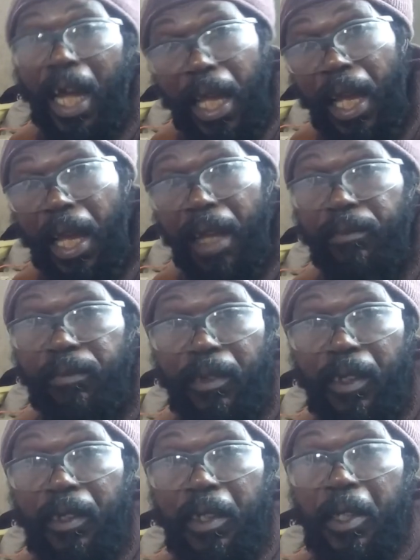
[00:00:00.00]
I have.
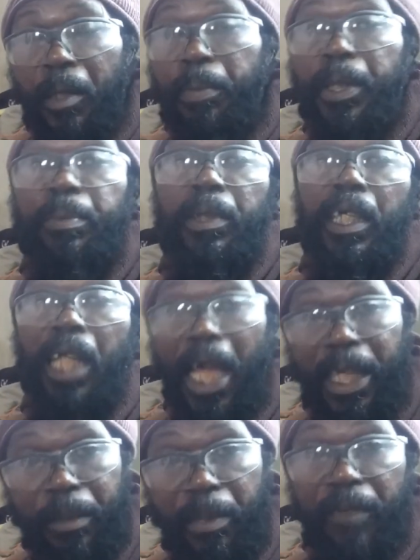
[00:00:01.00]
People
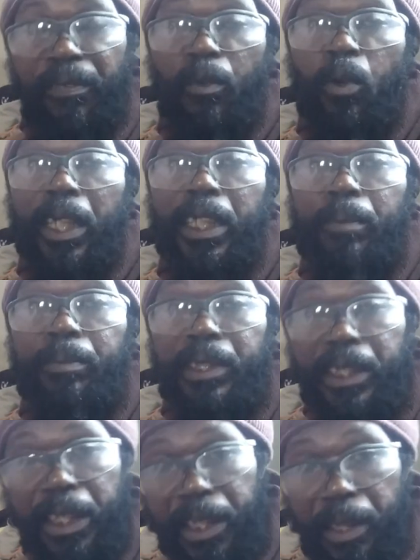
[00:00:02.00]
like me for what them
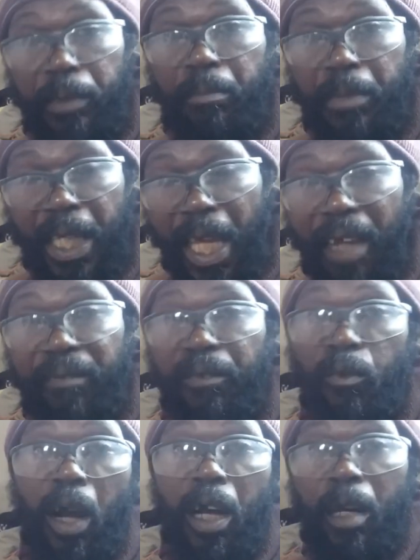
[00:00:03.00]
see. Me have for
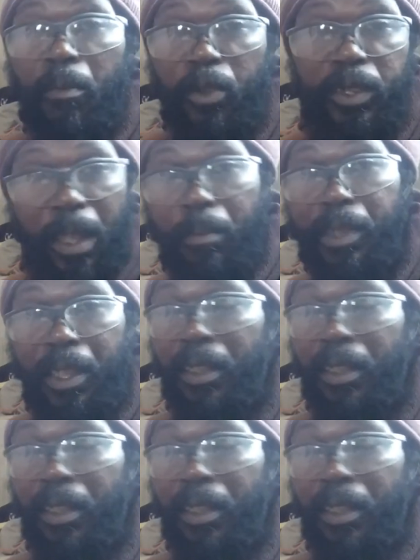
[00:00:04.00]
what come out of me